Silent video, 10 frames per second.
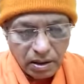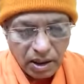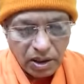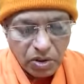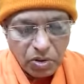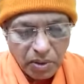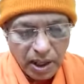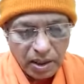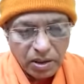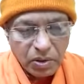
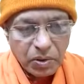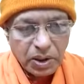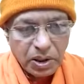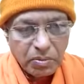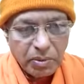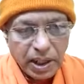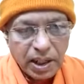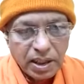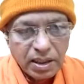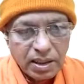instrument which is
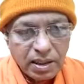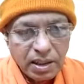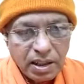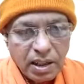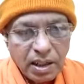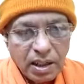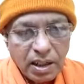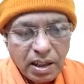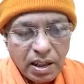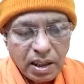make us
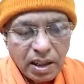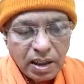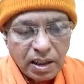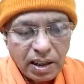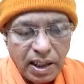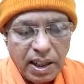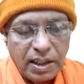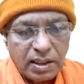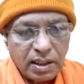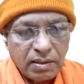
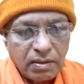greed,